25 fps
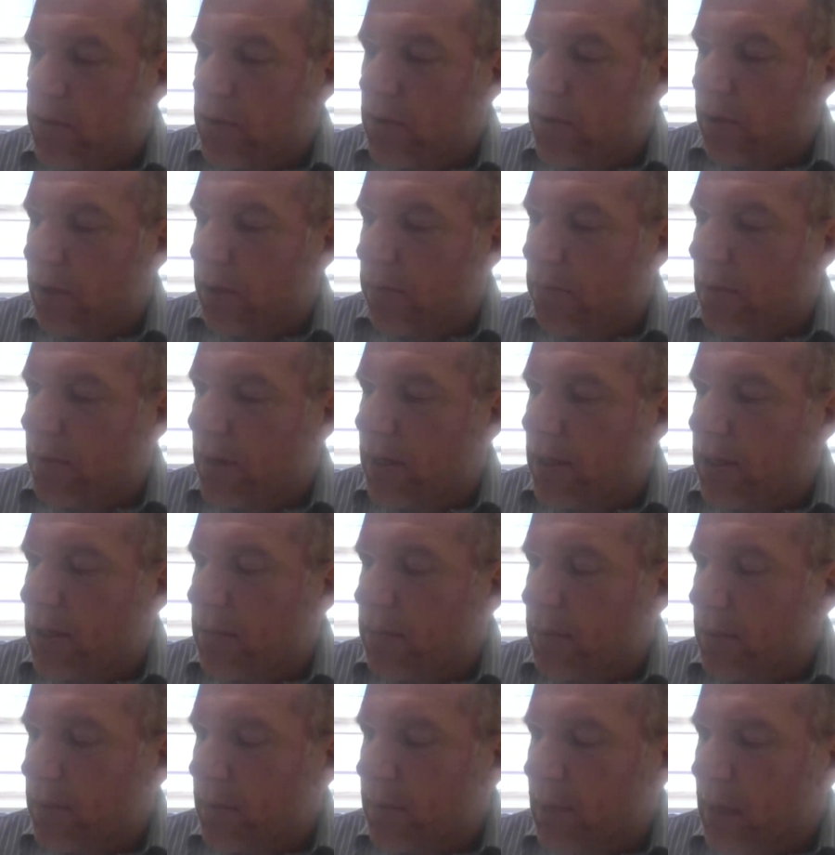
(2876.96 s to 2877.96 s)
also
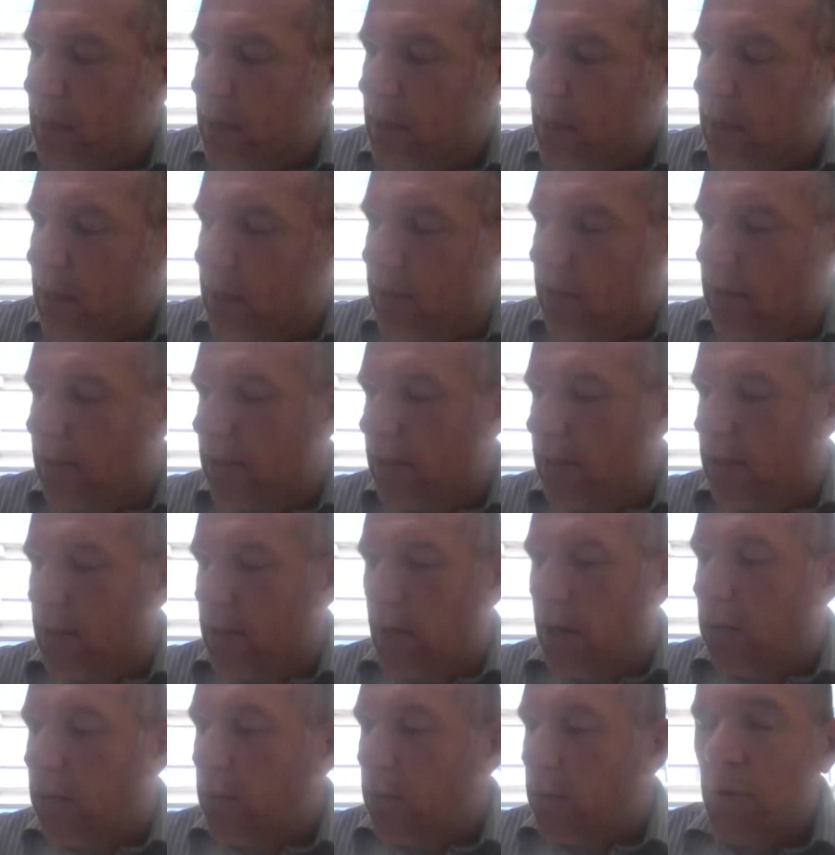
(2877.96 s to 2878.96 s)
remarkable.
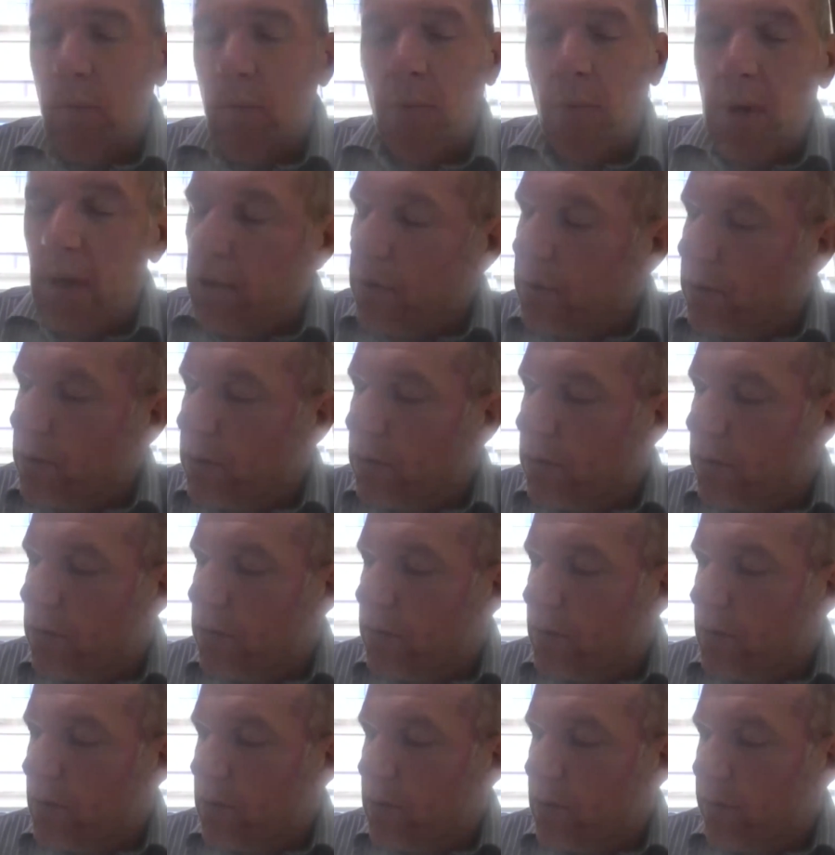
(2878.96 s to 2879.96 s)
how well you
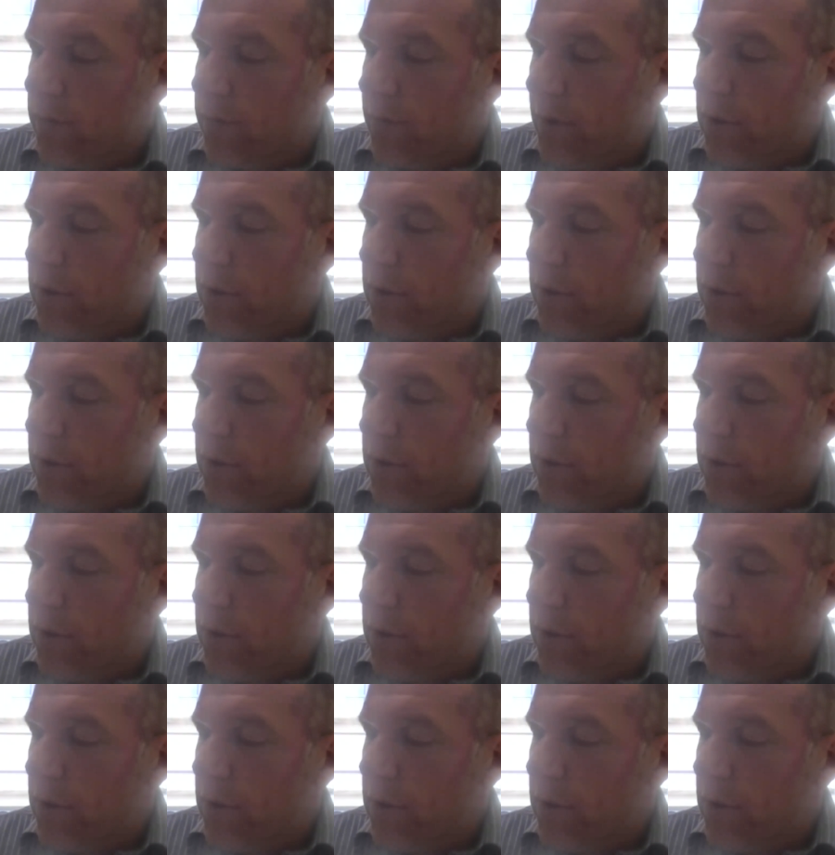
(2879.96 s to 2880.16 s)
could you